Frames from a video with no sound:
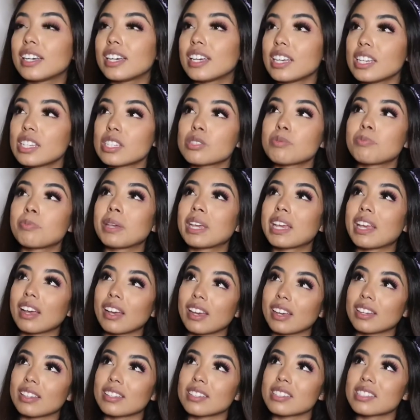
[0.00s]
is
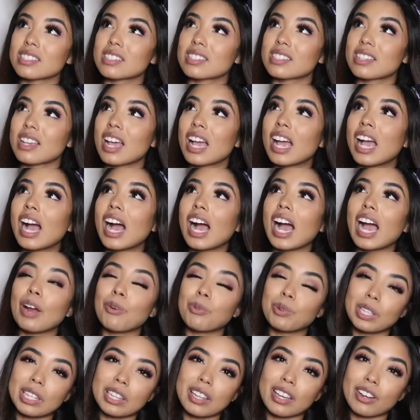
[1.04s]
because I
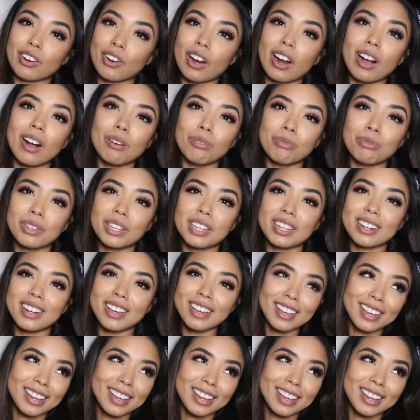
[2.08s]
really like her outfit